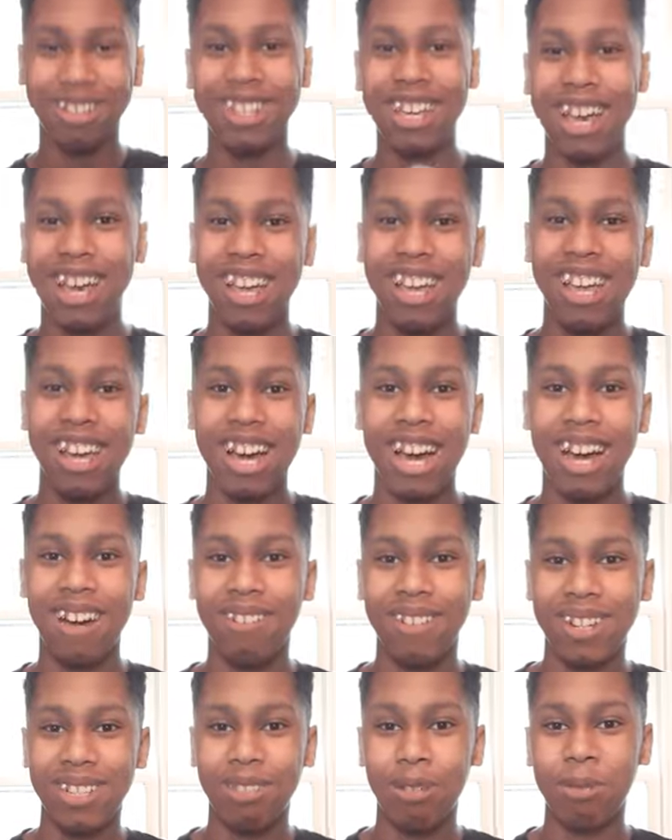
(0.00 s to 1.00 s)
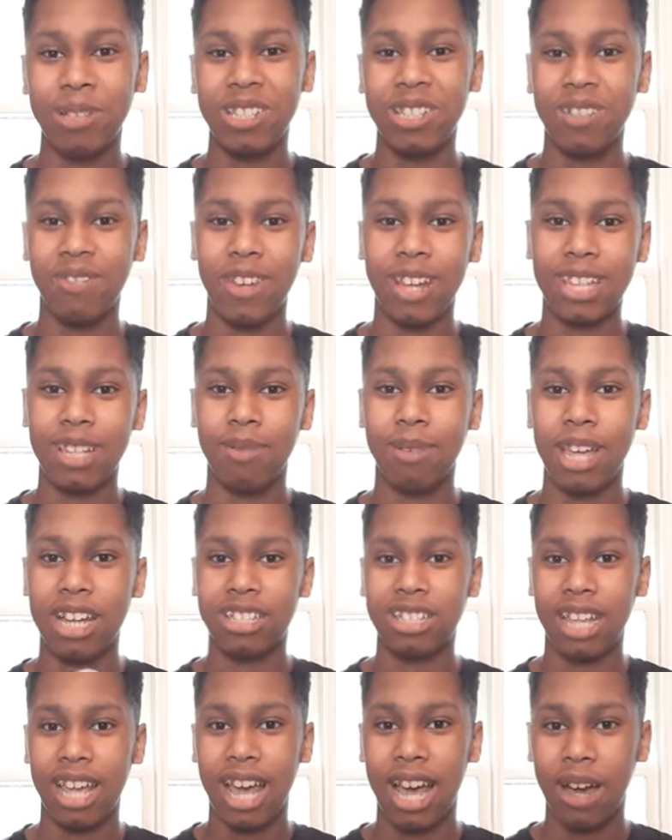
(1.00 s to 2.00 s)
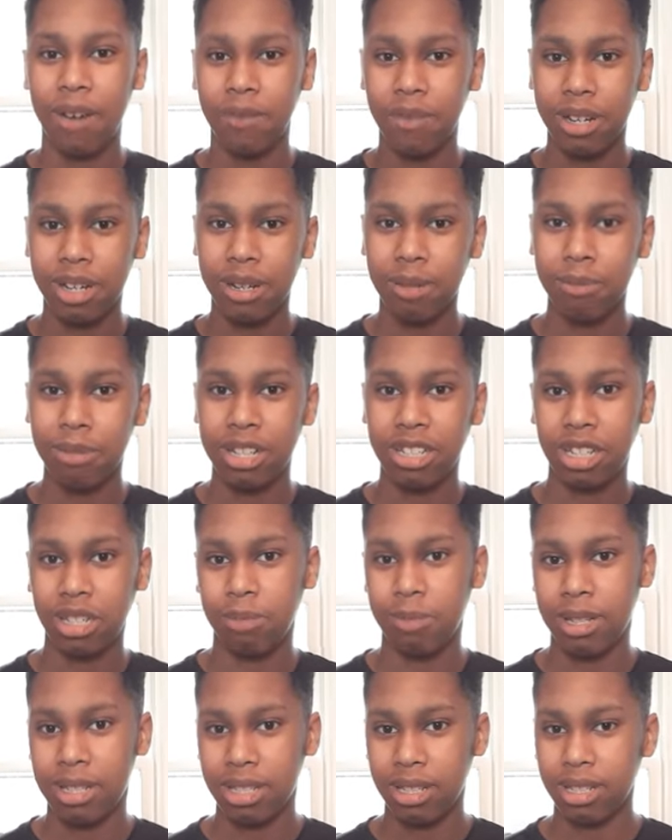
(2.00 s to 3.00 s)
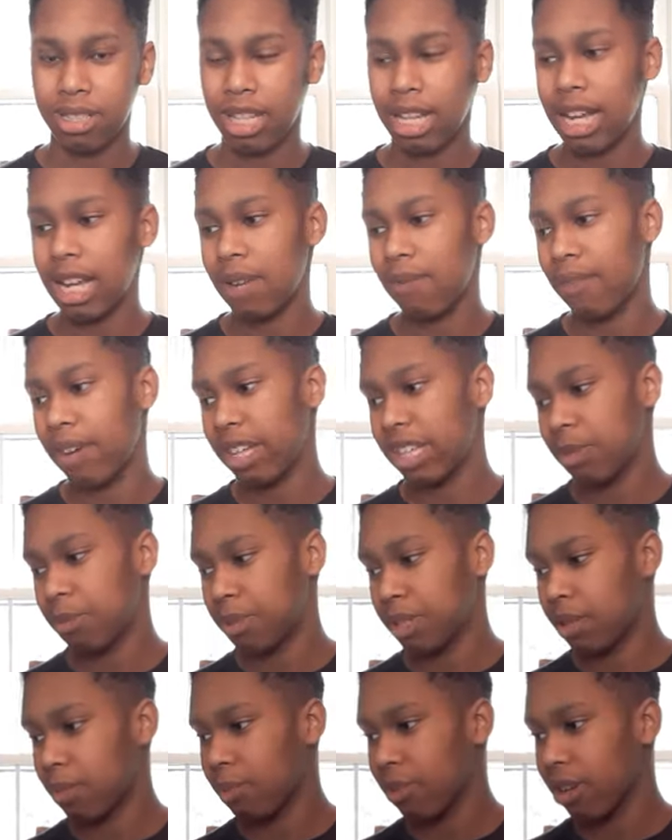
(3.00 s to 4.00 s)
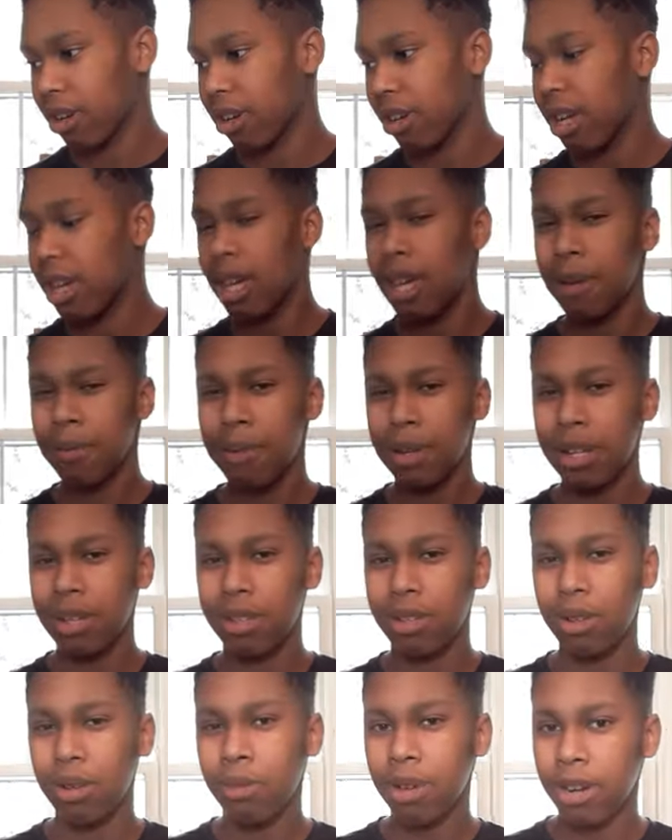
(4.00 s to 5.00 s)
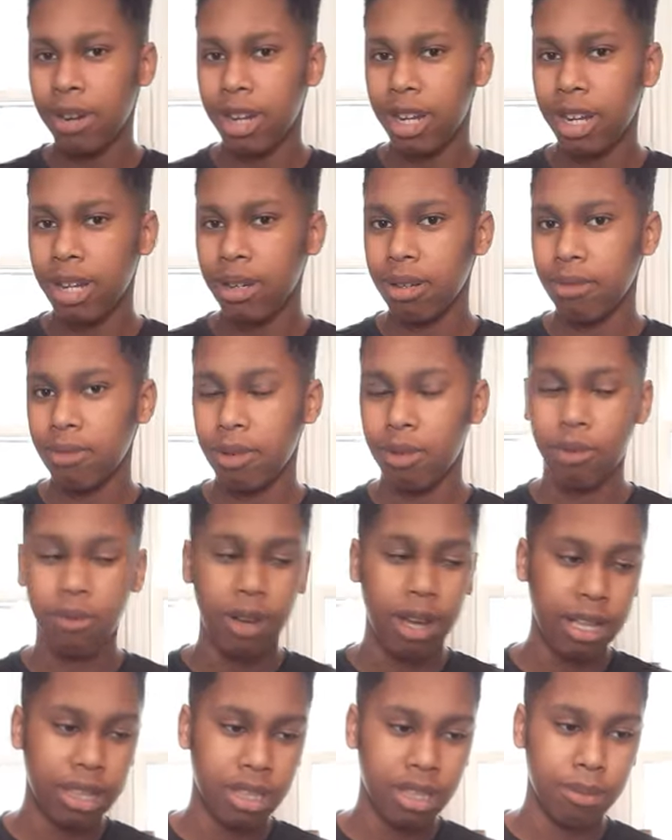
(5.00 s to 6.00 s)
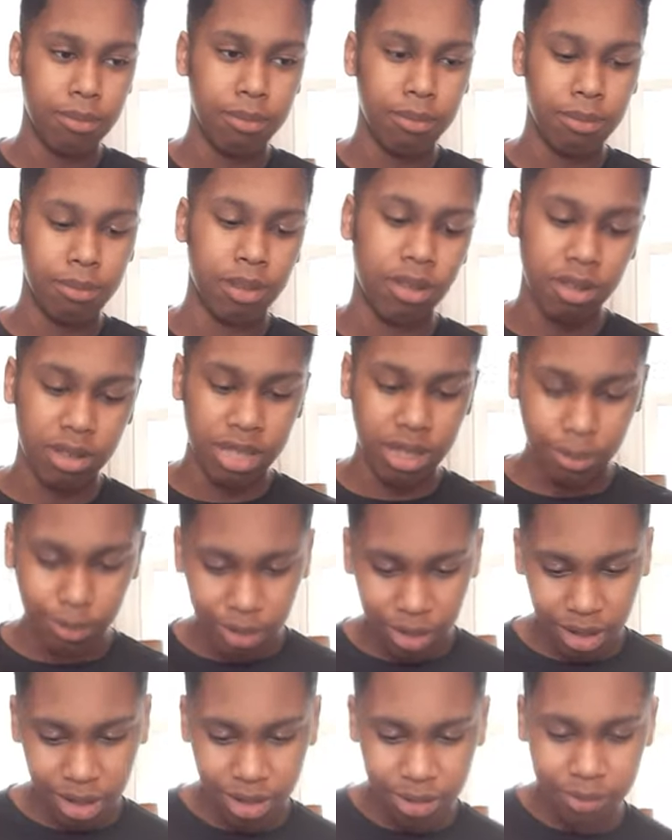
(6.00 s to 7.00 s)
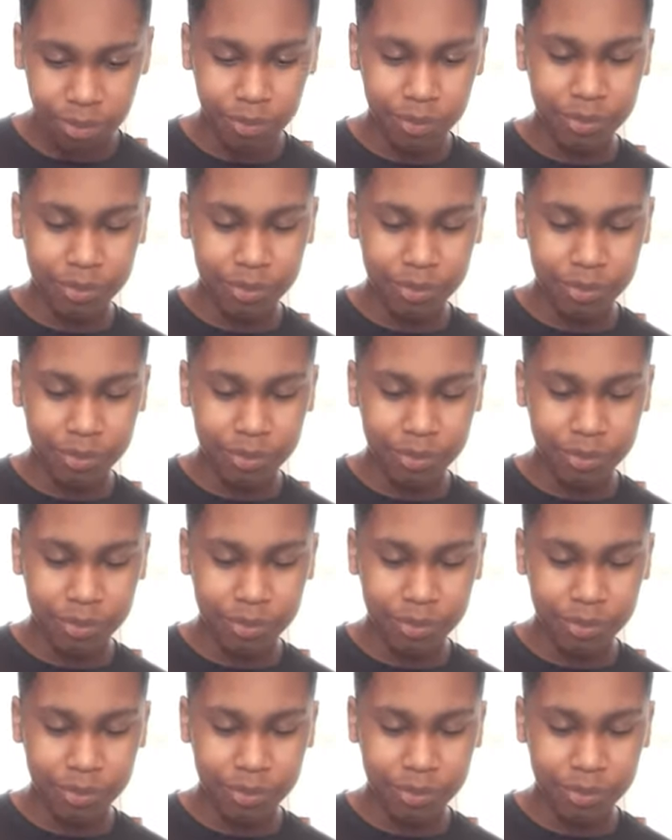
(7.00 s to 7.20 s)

yeah, I want to visit the fact that we actually have one, but it's just missing, so I gotta find them somewhere. But don't worry, we will find them. They're somewhere.